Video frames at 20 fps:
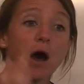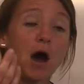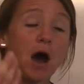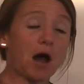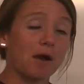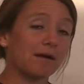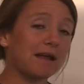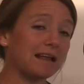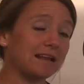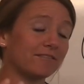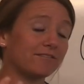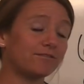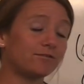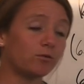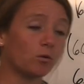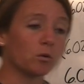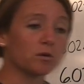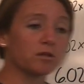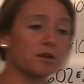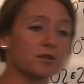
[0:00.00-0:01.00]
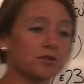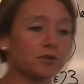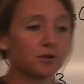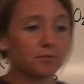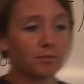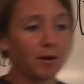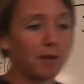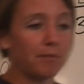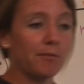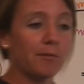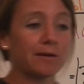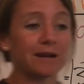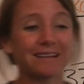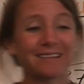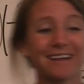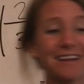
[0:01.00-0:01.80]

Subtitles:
All right, for the third problem, what I'd